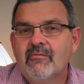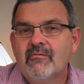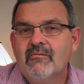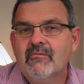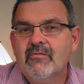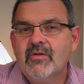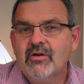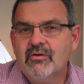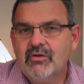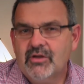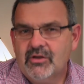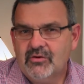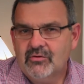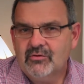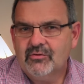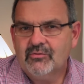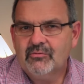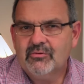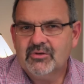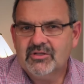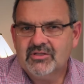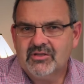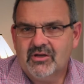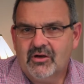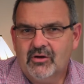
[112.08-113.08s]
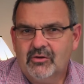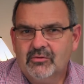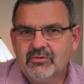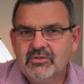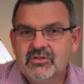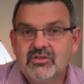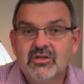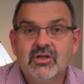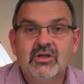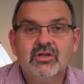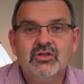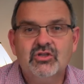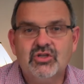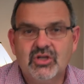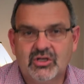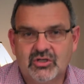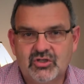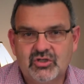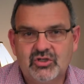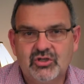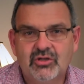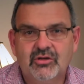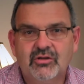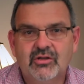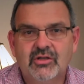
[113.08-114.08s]
very good results just
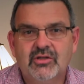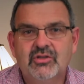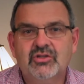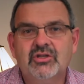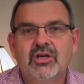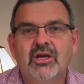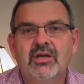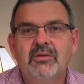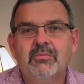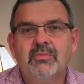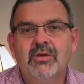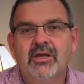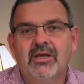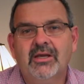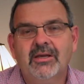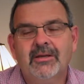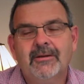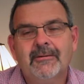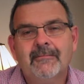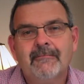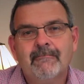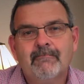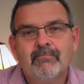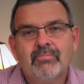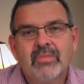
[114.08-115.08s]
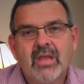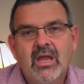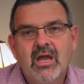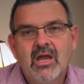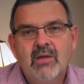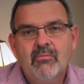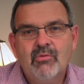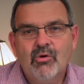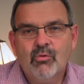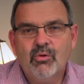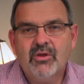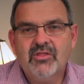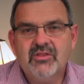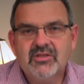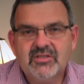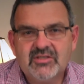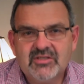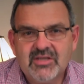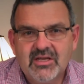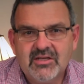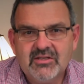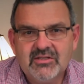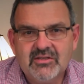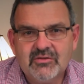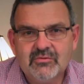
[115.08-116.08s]
shooting JPEG. But when the
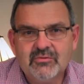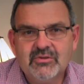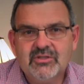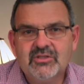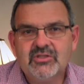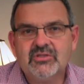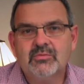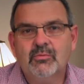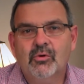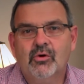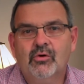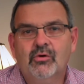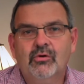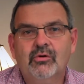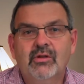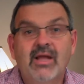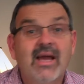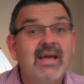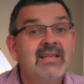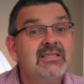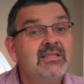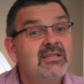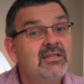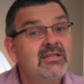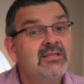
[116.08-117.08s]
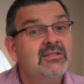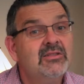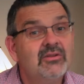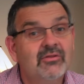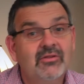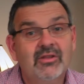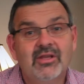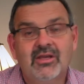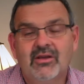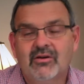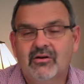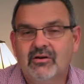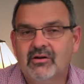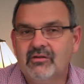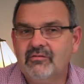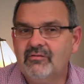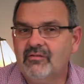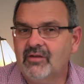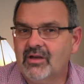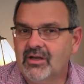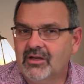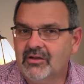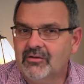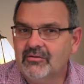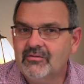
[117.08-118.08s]
sensor is small, as it is on the
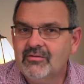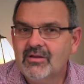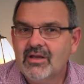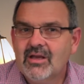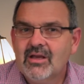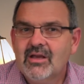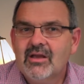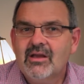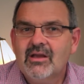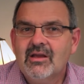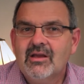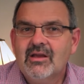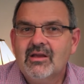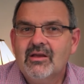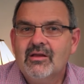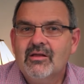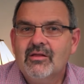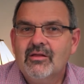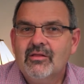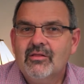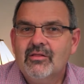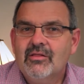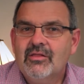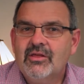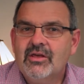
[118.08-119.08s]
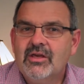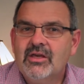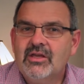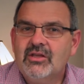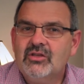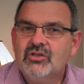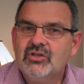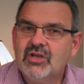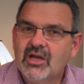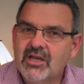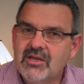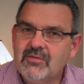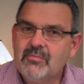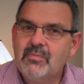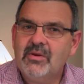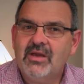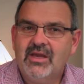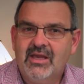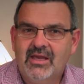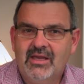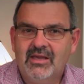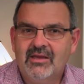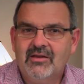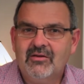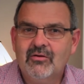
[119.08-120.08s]
iPhone, the
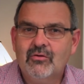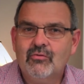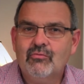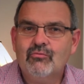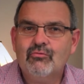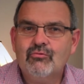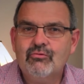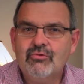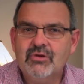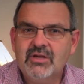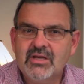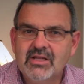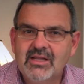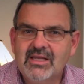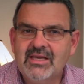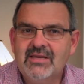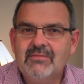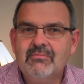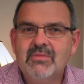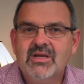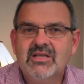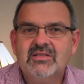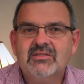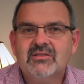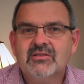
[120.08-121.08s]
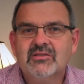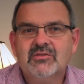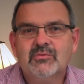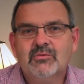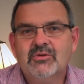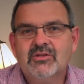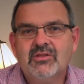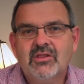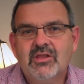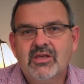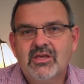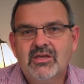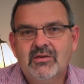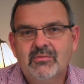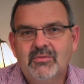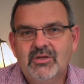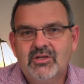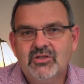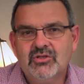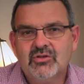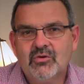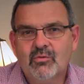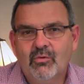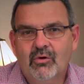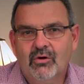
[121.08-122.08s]
JPEG really messes with the
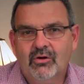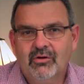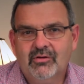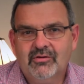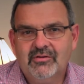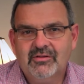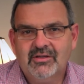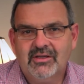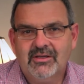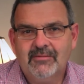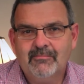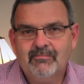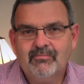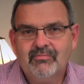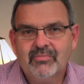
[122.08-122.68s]
image quality.